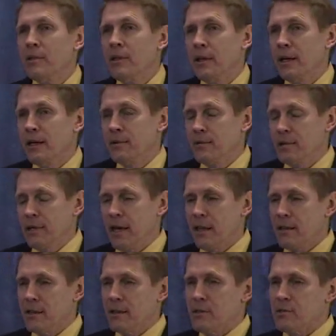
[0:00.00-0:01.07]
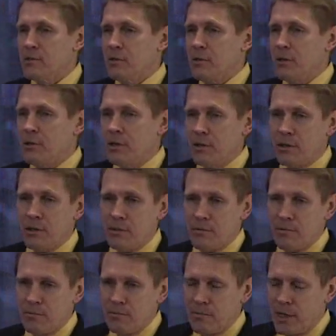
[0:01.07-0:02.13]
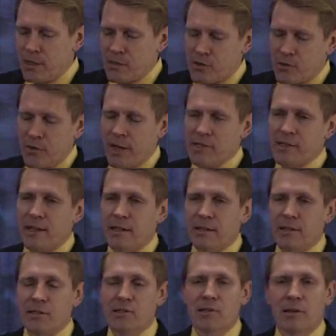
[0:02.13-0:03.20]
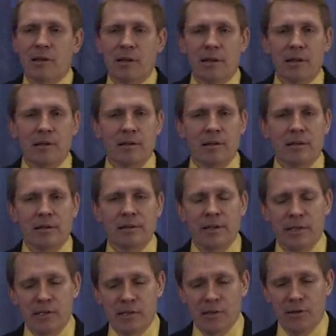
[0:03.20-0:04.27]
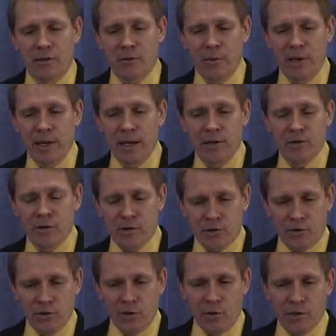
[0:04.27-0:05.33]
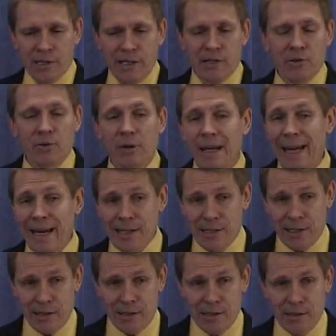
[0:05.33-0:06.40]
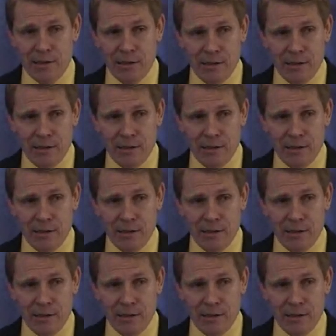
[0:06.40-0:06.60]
The Catholics, or the monks, translated these 3 ancient scrolls into Latin